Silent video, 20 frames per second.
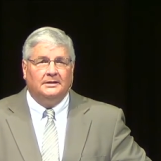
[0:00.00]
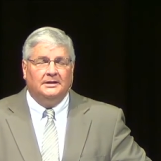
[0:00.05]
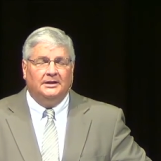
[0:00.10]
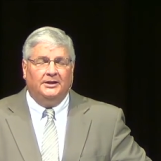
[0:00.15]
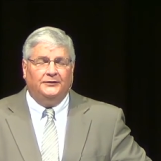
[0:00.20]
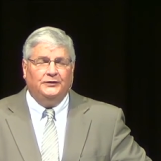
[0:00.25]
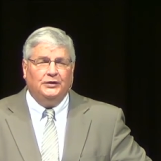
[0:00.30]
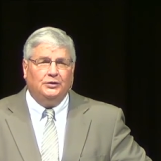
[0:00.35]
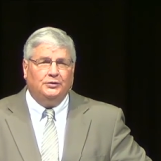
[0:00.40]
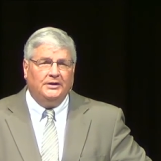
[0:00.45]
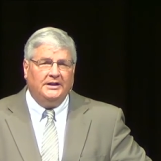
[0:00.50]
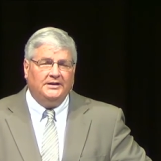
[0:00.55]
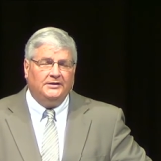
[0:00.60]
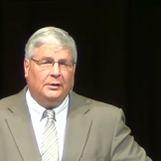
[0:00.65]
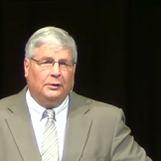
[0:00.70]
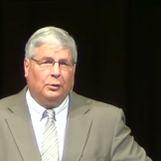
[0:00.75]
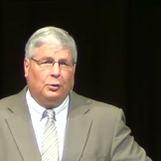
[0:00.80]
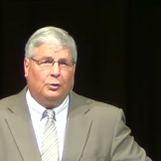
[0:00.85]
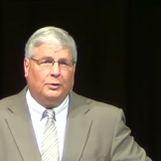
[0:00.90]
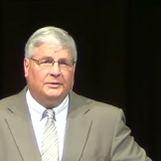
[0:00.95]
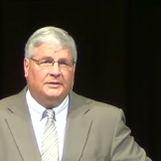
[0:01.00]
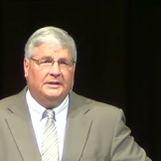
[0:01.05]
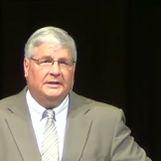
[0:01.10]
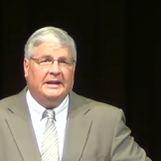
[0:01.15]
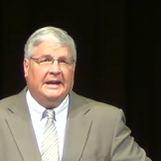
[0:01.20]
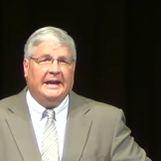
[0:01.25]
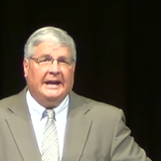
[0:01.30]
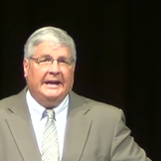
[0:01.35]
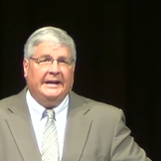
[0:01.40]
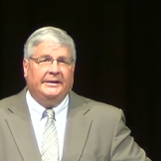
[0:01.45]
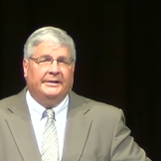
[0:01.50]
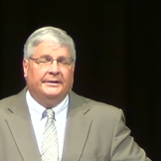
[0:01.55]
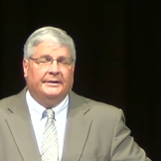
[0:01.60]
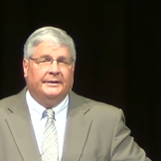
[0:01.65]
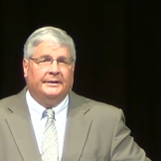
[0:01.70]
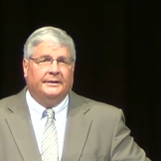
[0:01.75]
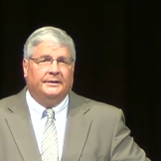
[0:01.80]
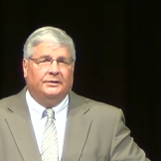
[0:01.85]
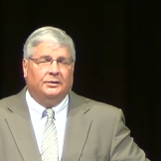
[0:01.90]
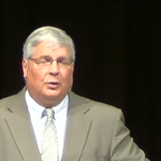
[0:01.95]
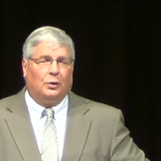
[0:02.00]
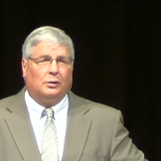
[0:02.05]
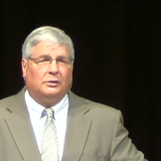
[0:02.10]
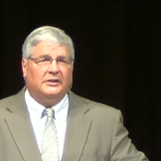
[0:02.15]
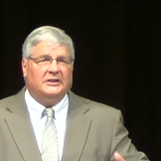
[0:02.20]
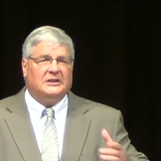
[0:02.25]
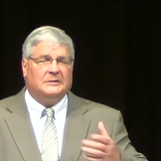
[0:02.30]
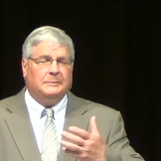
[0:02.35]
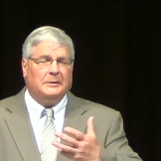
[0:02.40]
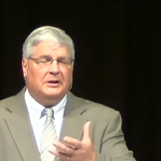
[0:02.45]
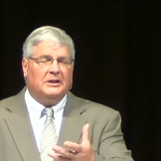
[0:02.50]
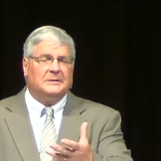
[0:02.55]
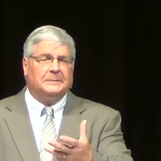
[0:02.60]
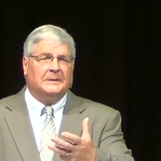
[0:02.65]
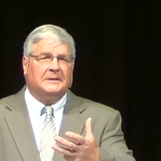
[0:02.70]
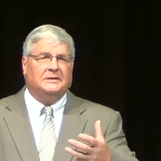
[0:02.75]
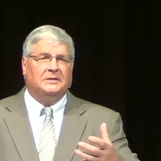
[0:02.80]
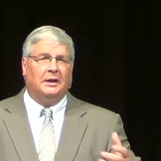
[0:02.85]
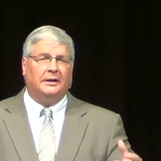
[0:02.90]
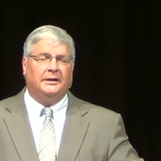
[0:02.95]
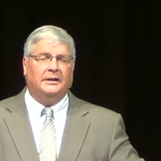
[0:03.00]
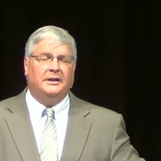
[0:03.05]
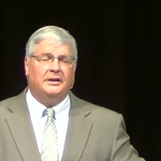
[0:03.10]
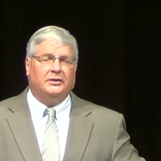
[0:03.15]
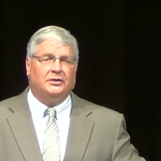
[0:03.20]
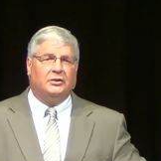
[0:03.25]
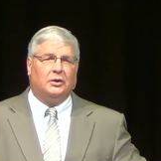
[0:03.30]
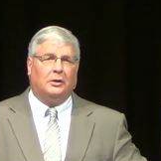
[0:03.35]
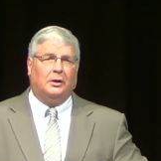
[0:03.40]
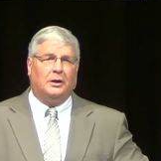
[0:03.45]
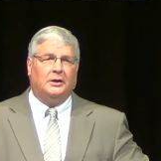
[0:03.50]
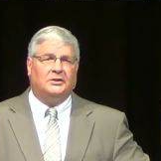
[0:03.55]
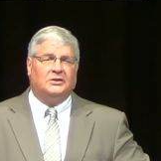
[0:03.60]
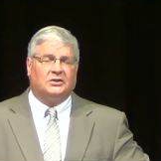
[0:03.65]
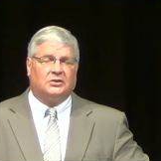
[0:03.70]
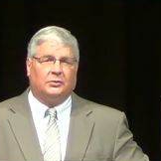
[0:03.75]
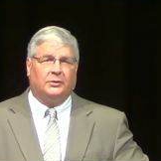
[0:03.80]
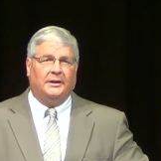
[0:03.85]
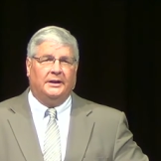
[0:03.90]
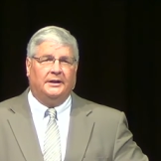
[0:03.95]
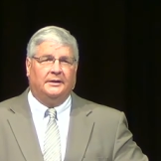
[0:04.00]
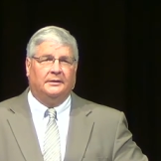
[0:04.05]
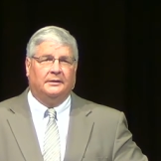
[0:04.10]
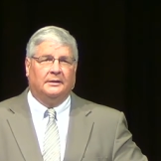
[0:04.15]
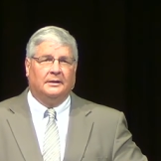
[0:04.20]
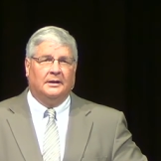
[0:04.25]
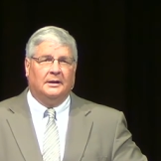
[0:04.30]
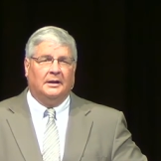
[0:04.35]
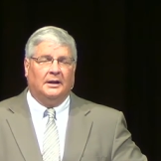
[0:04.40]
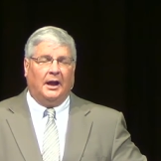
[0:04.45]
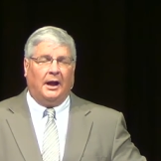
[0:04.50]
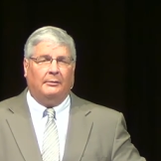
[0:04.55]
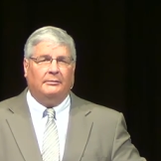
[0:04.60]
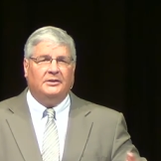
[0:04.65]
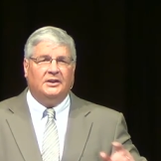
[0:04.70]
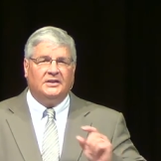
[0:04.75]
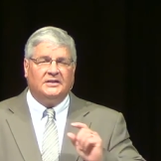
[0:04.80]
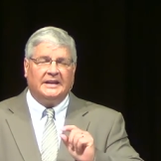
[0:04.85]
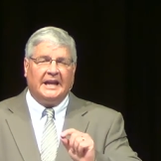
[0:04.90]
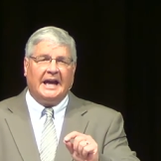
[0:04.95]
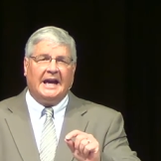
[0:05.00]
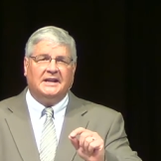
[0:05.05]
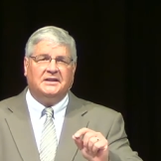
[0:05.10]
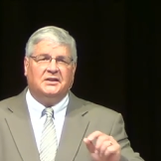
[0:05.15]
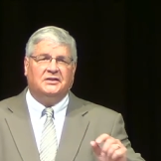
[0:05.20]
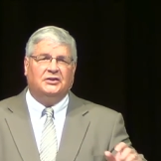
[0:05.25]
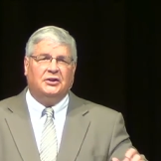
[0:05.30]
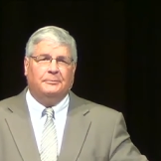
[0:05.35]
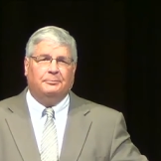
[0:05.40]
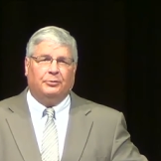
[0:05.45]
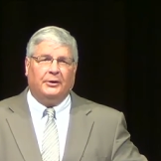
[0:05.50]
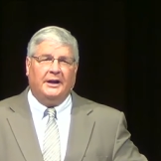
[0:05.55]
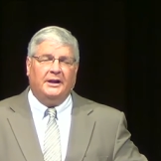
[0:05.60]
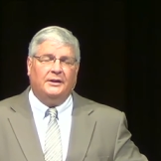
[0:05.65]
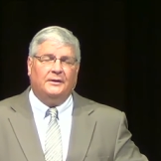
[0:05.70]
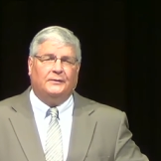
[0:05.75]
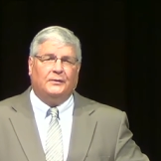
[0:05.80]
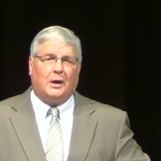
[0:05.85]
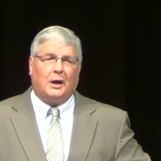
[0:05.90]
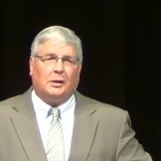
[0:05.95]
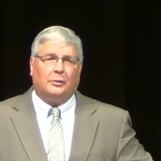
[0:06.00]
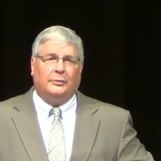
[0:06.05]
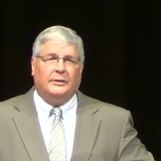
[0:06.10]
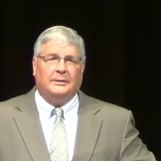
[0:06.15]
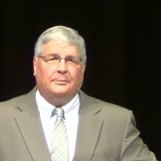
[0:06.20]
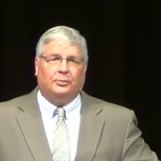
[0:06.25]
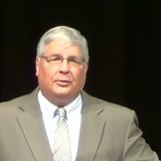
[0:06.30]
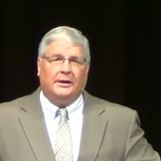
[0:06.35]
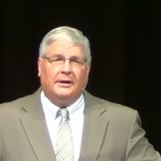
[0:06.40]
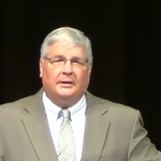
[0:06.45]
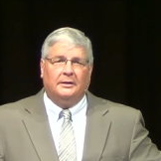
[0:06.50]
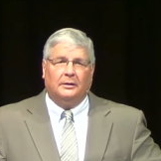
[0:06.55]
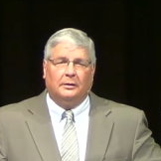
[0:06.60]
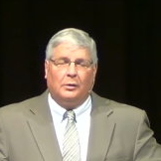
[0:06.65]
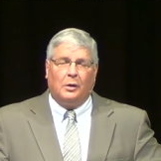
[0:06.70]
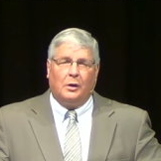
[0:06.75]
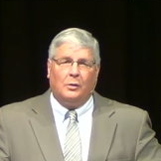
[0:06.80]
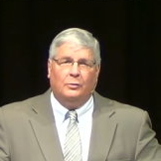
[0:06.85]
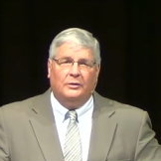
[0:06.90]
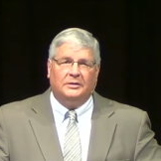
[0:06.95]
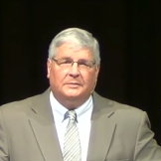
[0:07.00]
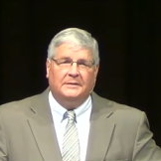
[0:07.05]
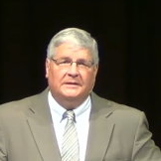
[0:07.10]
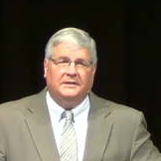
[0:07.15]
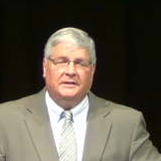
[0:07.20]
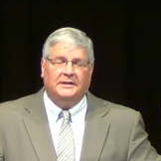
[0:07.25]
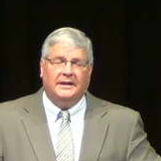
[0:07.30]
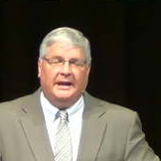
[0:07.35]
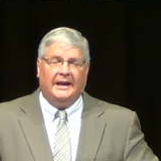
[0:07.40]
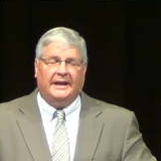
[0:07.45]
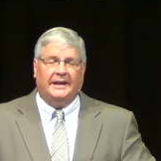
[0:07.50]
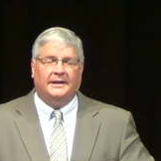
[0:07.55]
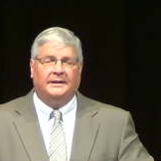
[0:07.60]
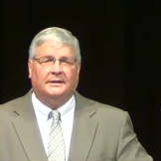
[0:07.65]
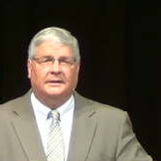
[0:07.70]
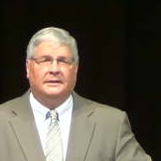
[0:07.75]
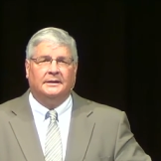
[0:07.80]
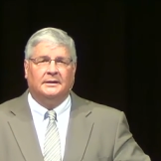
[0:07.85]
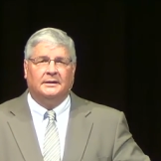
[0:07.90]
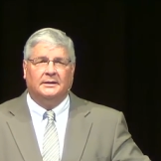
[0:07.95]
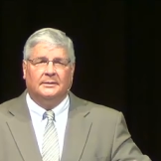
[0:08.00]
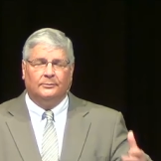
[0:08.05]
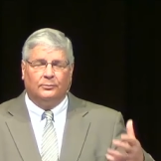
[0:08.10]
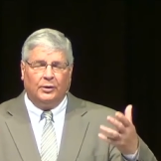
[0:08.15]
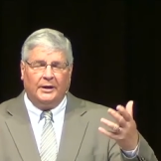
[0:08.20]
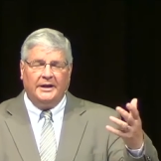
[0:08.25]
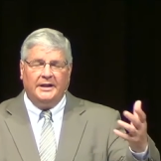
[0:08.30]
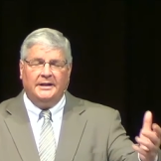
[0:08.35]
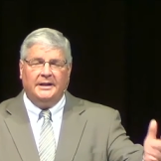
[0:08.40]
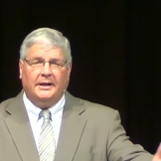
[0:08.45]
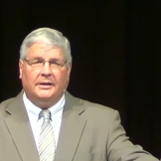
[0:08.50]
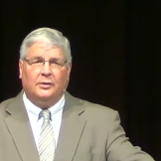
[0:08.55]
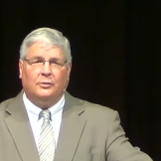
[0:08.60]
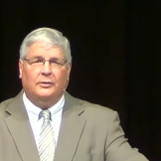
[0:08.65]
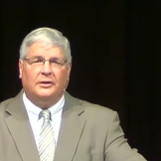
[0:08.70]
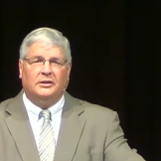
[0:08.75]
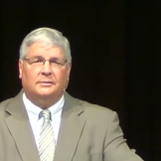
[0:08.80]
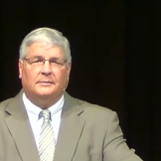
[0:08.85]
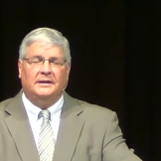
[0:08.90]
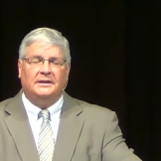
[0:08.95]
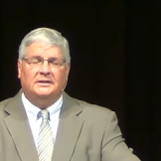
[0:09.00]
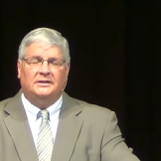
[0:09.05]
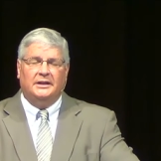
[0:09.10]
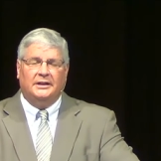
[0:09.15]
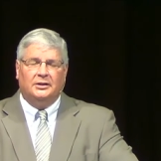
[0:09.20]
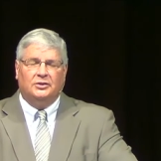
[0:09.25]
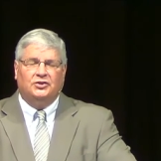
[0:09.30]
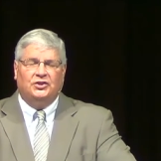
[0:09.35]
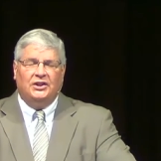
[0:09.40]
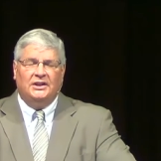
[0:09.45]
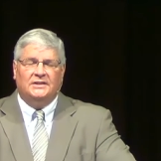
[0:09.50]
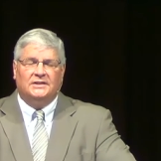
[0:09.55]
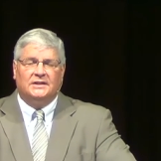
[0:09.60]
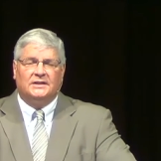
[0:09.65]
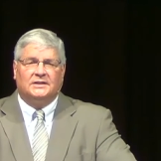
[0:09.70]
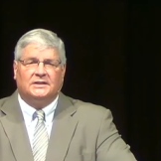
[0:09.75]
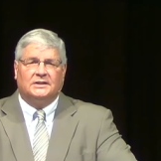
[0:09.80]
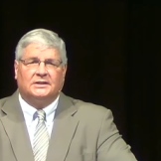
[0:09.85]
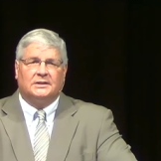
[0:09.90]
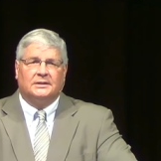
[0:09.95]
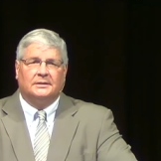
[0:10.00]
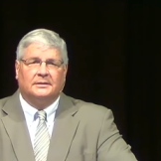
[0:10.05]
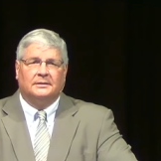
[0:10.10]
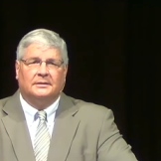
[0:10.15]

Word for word: If you need the Lord today, the Holy Spirit's been tugging at your heartstring. I would just ask that you pray the following prayer along with me today. Pray together with me. Dear Jesus,